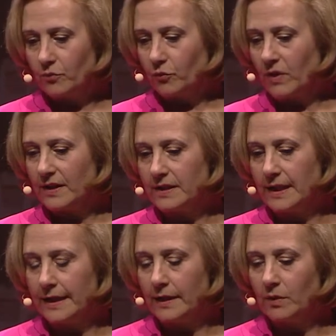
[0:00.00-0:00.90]

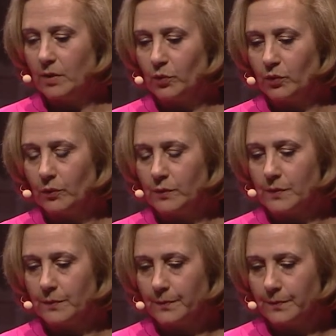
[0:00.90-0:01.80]
radically
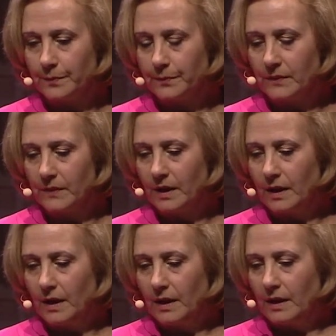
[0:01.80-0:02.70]
improved.
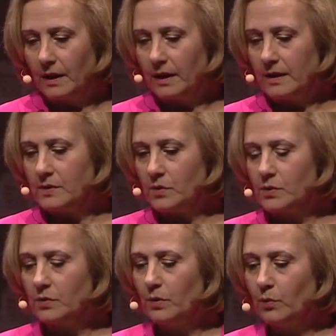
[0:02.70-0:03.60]
It's
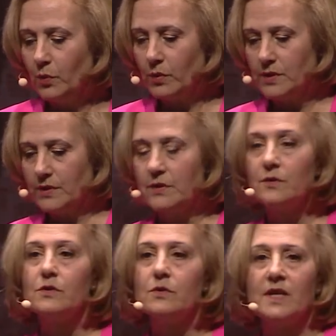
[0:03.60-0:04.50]
also
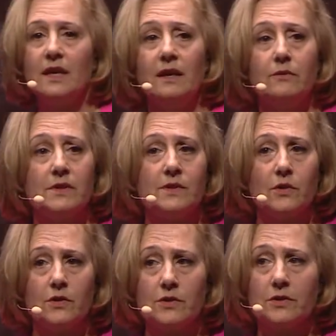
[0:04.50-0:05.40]
important to take in
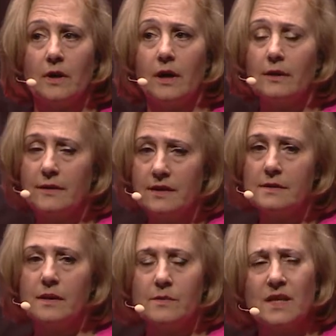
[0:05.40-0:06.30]
research. I think
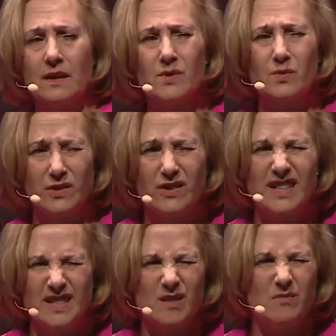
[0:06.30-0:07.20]
sometimes we're a
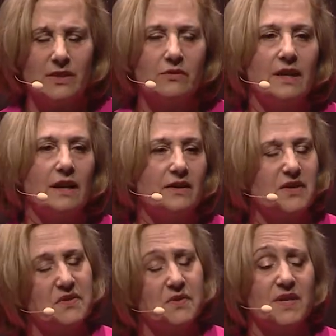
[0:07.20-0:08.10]
little bit
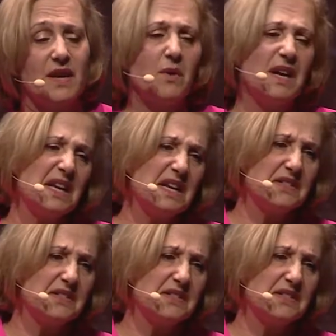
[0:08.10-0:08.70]
reluctant to say, well,